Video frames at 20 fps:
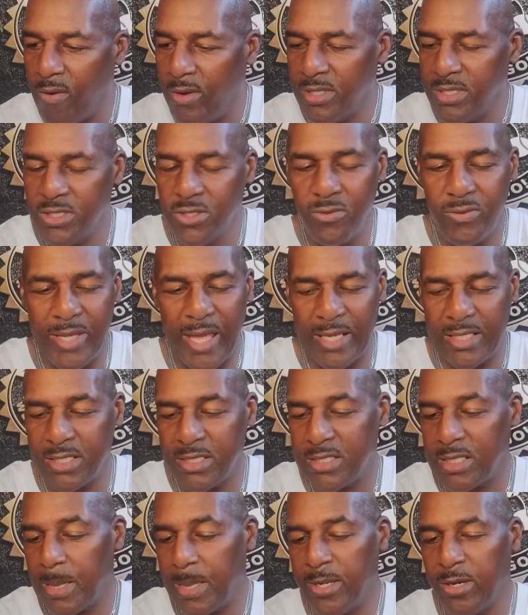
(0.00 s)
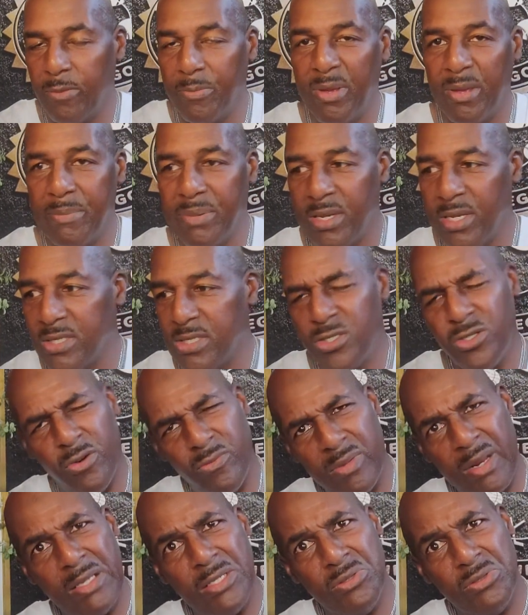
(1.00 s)
always do that just a little bit because you
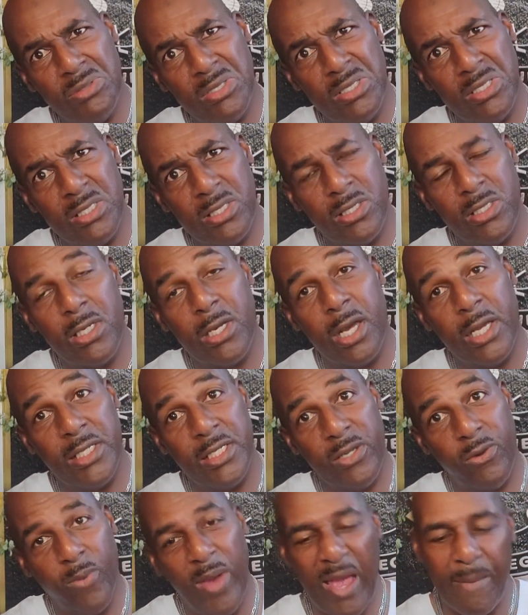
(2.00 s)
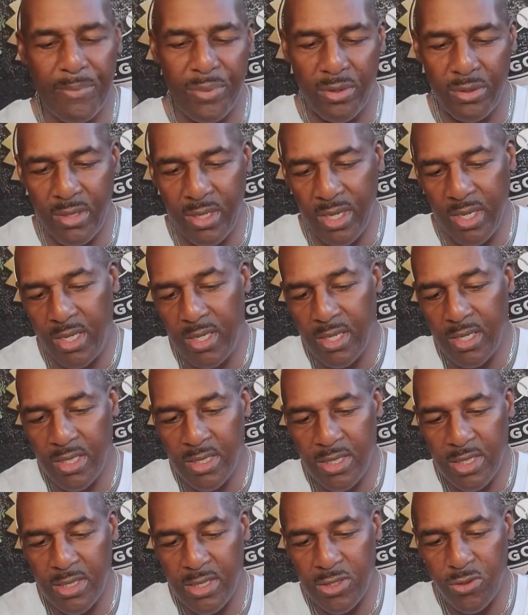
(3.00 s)
know when I usually cut the wrapper,
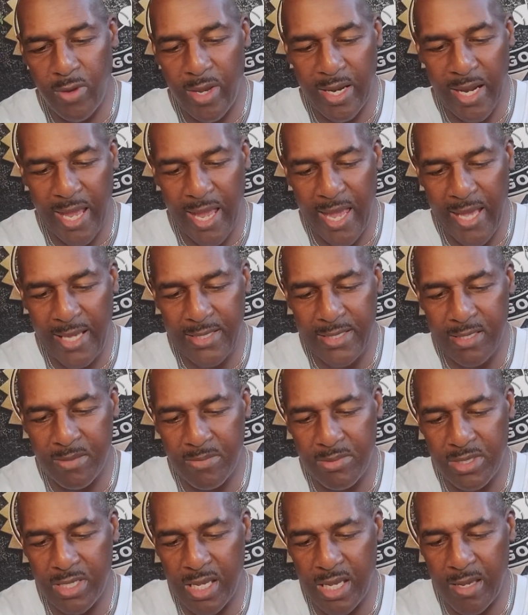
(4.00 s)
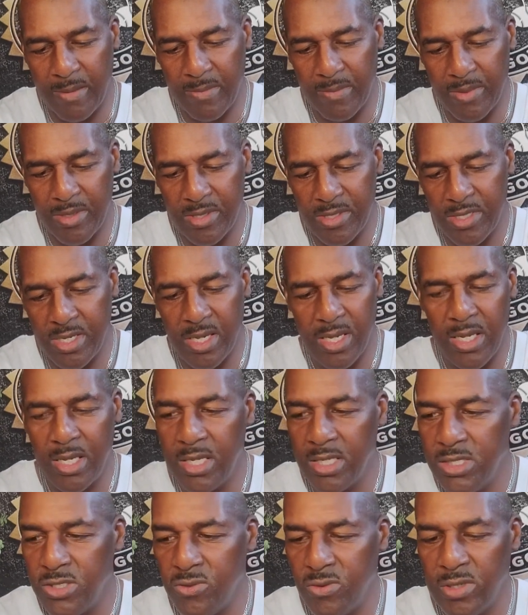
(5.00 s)
doesn't know how to act sometimes.
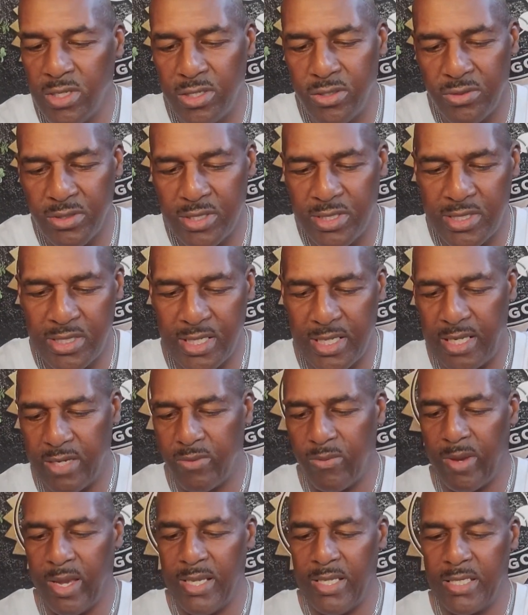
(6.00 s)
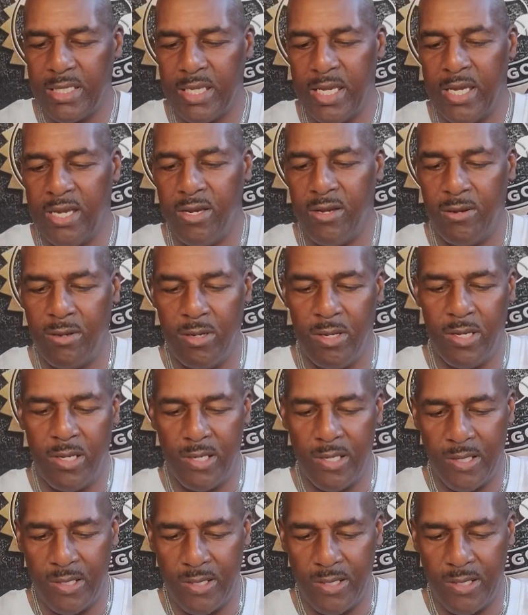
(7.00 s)
Do a little slit right there.